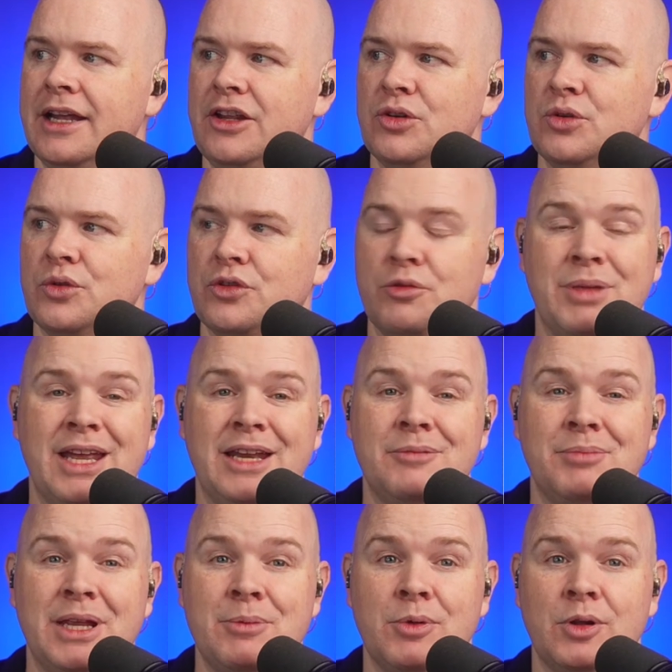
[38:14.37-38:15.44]
You can also
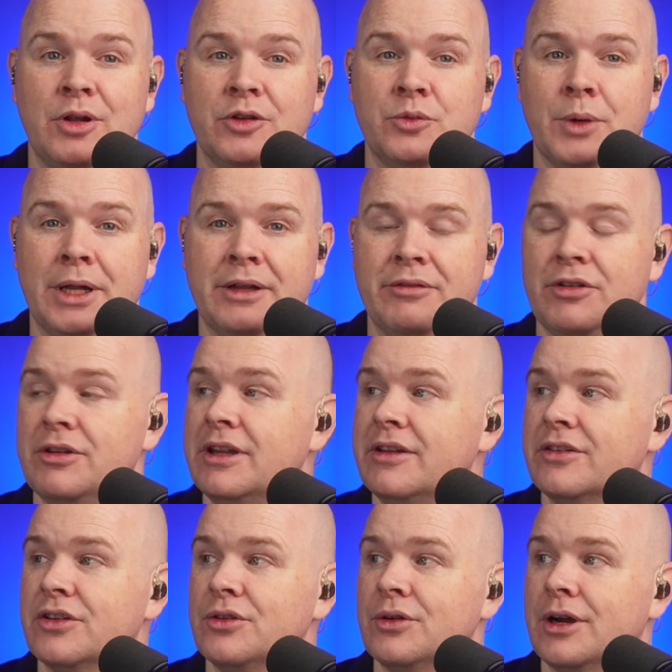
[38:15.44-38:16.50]
pin people as well if you
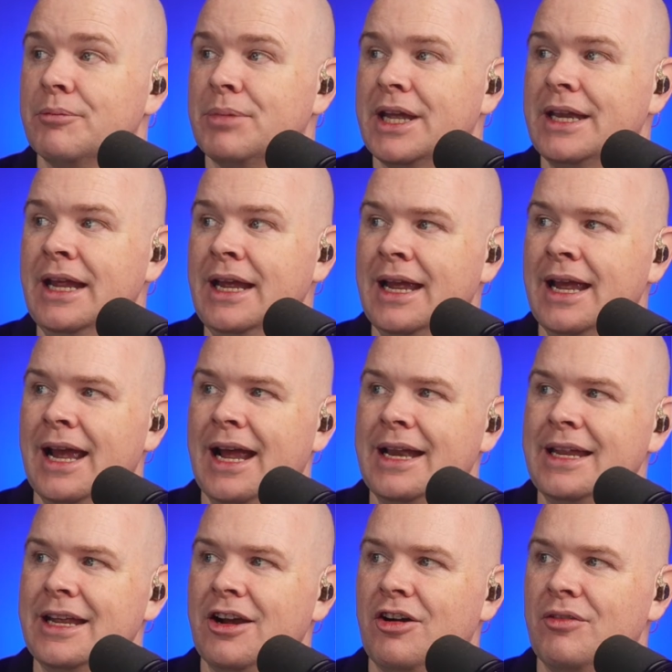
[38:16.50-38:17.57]
need to pin
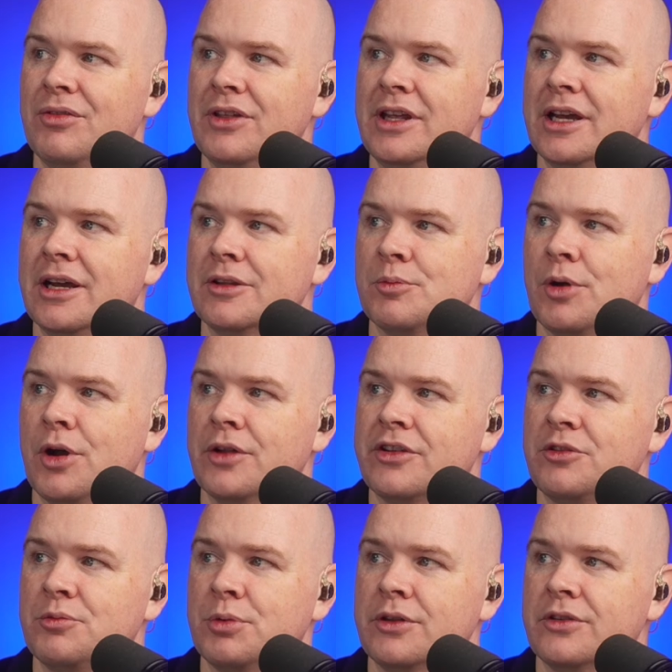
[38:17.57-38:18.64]
any of the
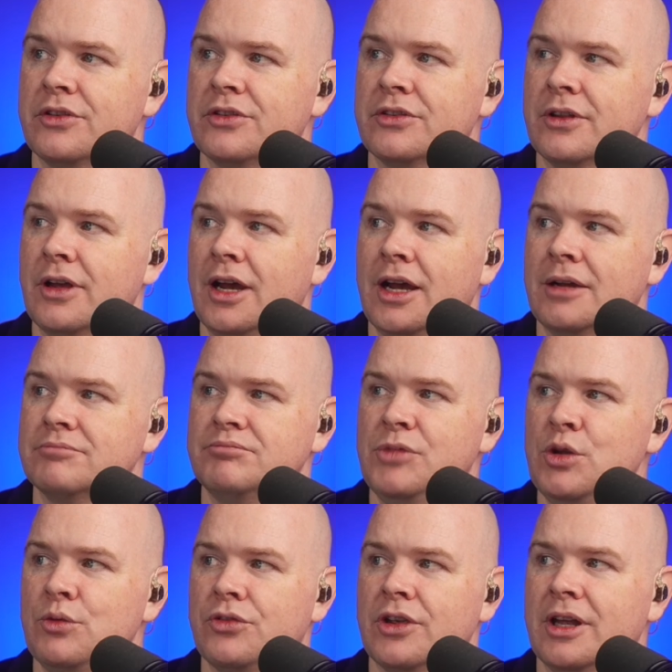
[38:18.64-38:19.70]
participants,
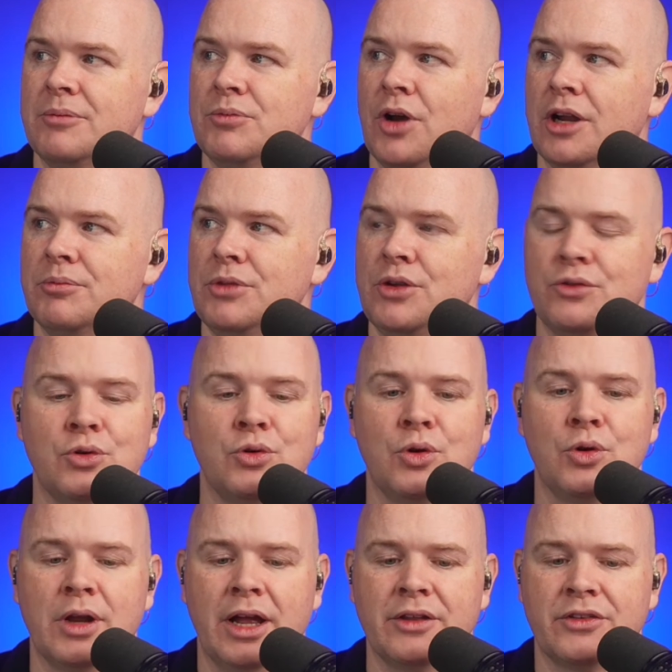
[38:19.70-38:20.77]
mute and unmute
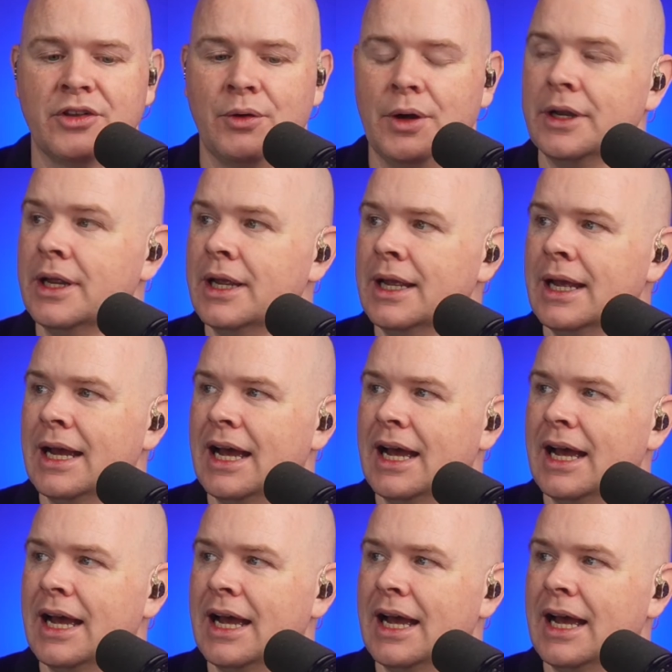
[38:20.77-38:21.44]
all, and so on.